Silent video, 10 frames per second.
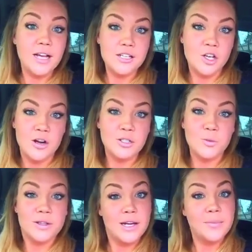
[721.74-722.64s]
like charges
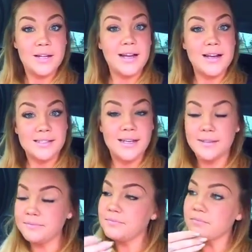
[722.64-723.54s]
were there. But like I
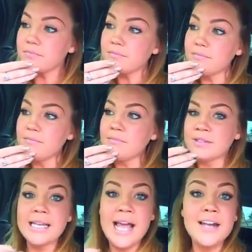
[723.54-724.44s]
said,
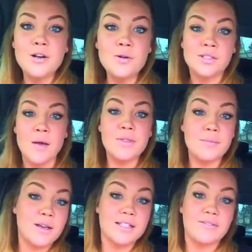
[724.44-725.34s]
they had to do something
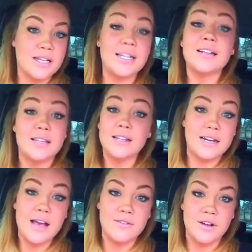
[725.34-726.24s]
because if they didn't, then they'd
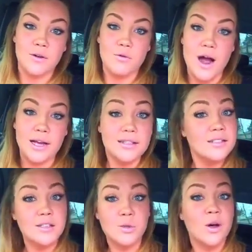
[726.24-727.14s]
have another riot. This
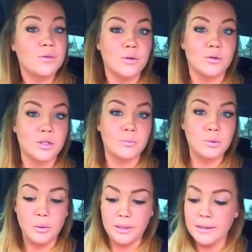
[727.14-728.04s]
is a 12-year-old little
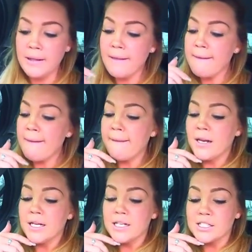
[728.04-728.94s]
boy.
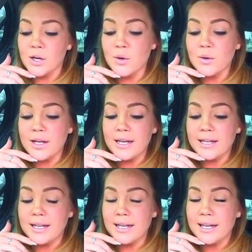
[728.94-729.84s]
So
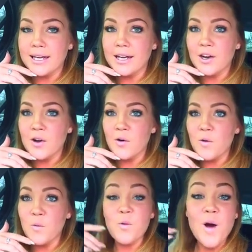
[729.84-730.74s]

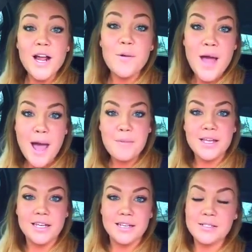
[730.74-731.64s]
what wound up
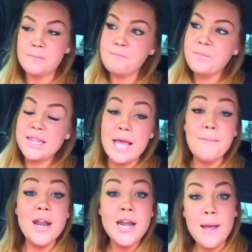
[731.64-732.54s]
happening is they
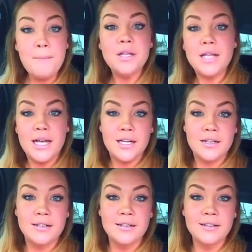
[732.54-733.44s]

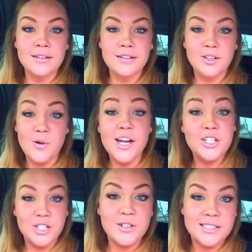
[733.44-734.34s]
manipulated the
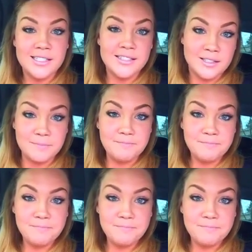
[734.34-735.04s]
grand jury system